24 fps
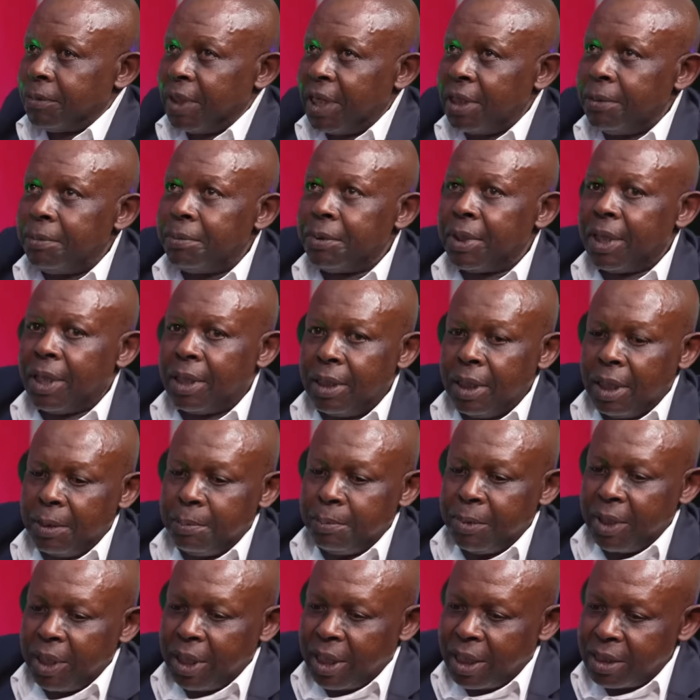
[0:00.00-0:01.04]
Maybe
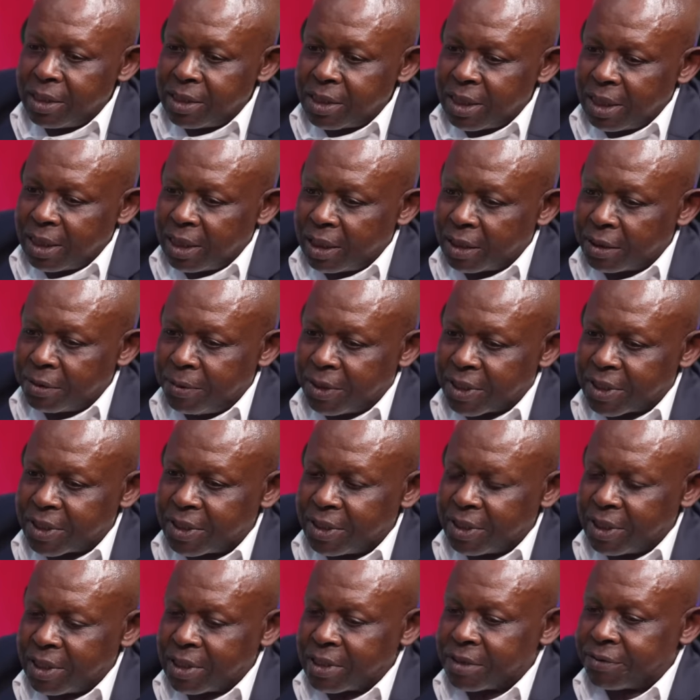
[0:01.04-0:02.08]
let me answer that
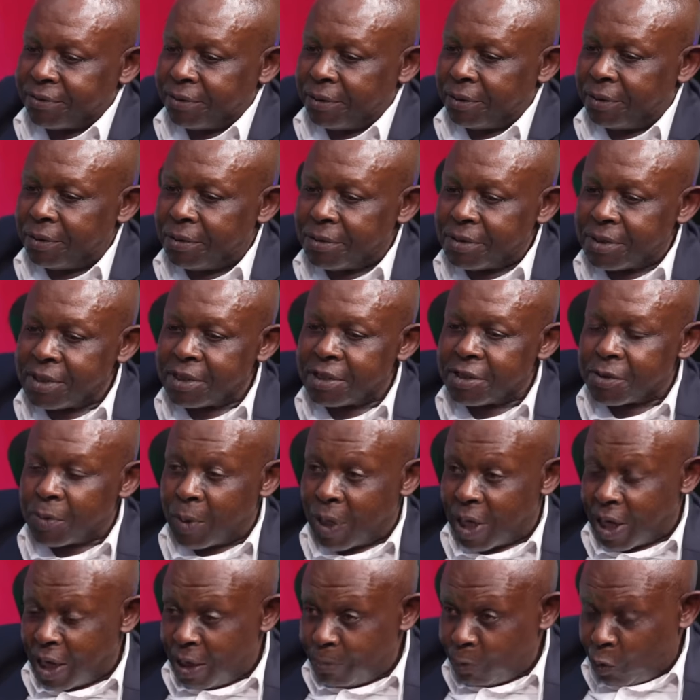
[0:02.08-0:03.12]
question as follows. This is
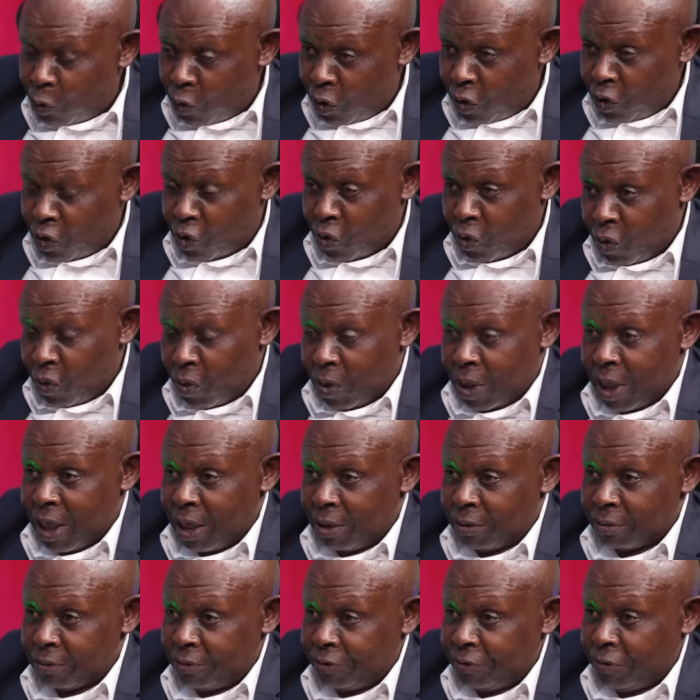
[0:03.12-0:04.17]
what I'm going to look
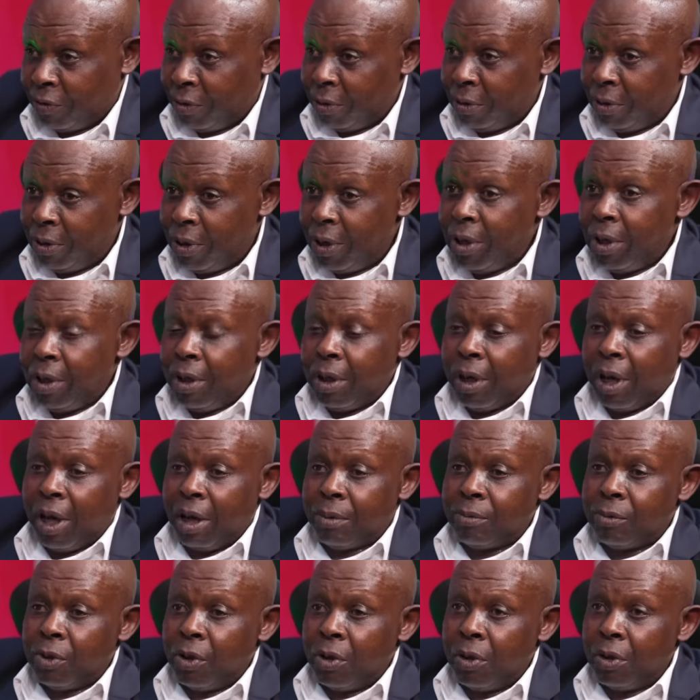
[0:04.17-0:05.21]
out for. Yeah.
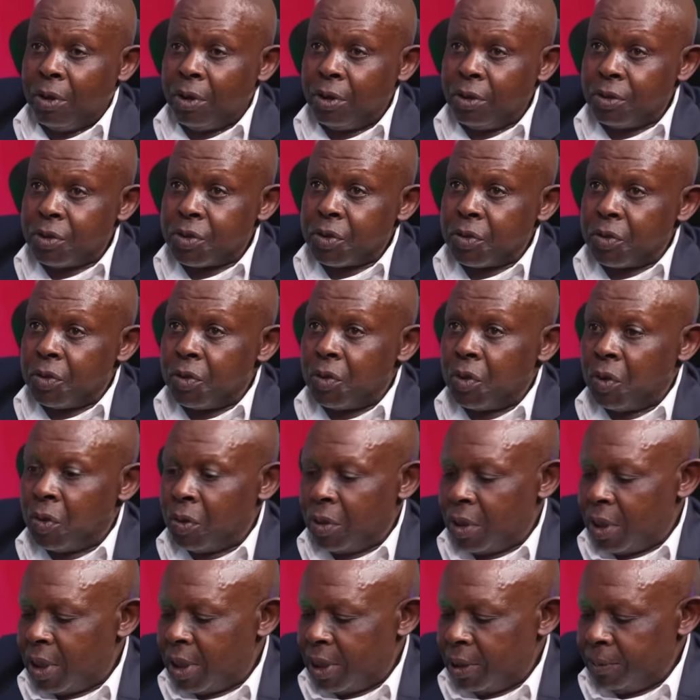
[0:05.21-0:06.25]
I'm going to
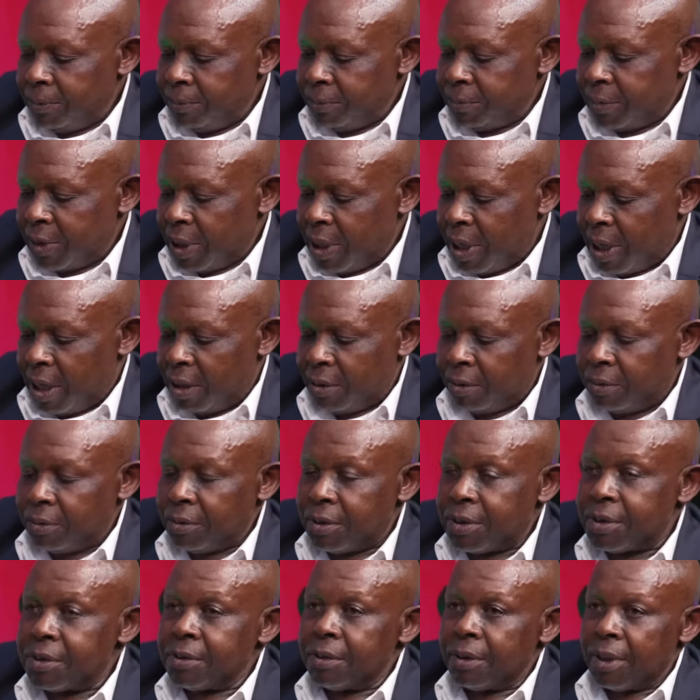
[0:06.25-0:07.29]
look
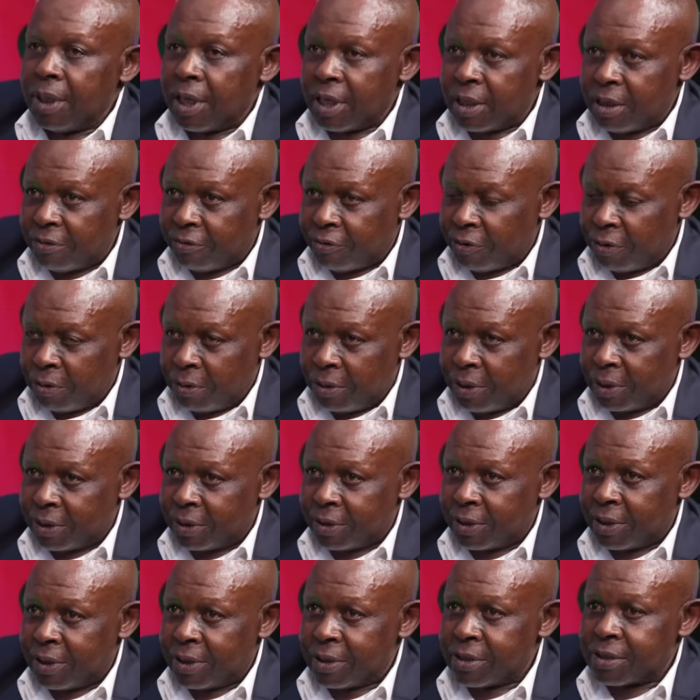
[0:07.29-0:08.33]
out at the
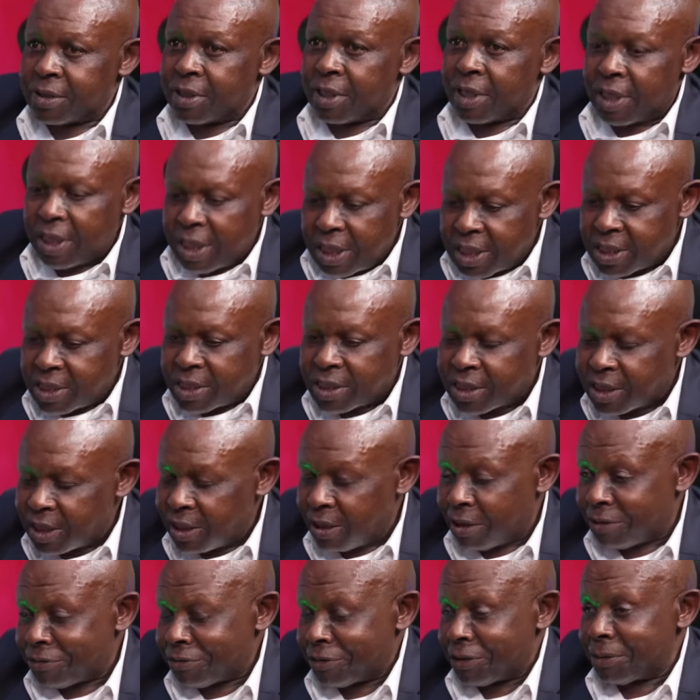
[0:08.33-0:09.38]
following things the history
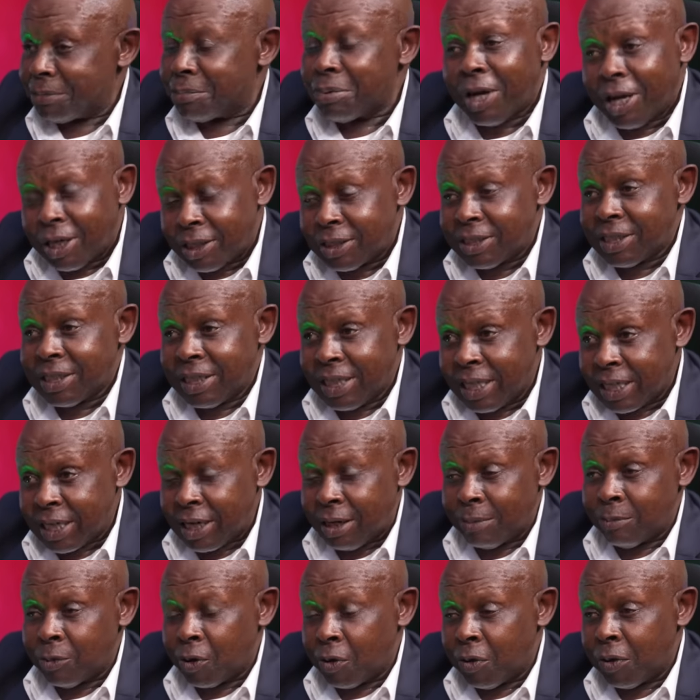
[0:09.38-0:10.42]
of the party that
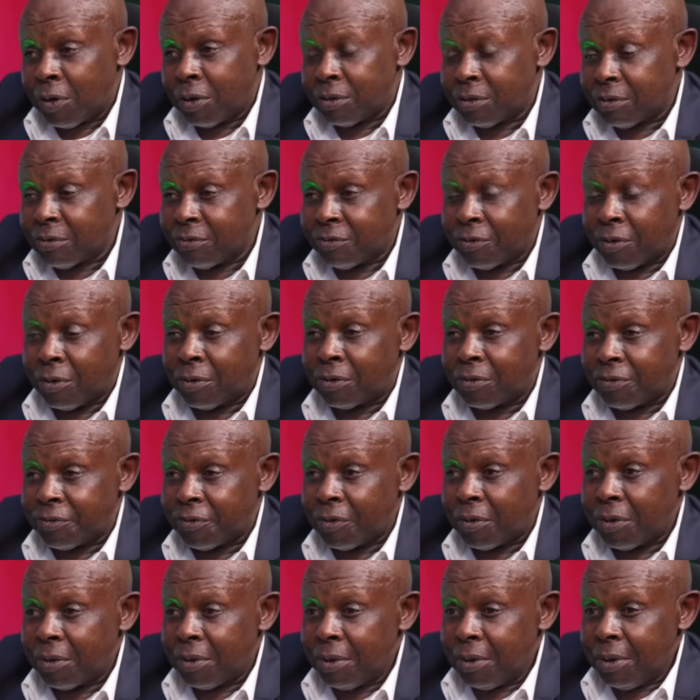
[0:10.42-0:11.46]
I'm going to vote
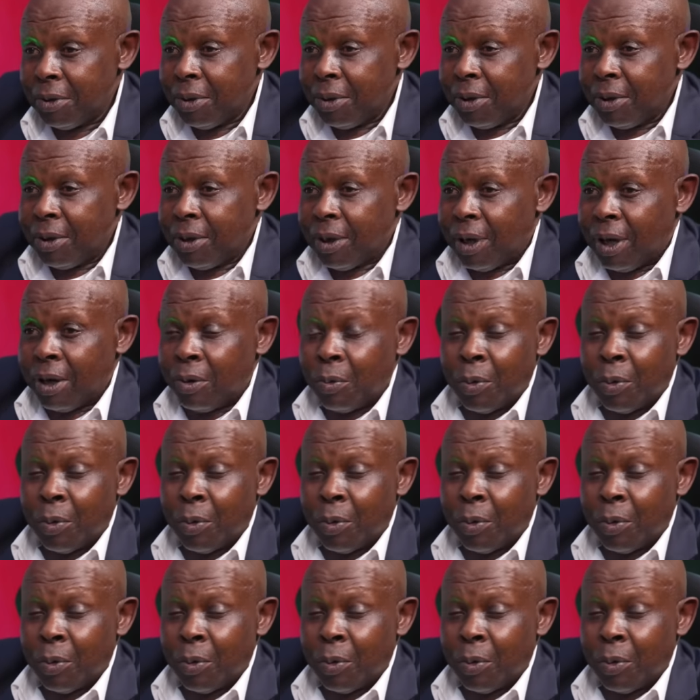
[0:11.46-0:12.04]
for.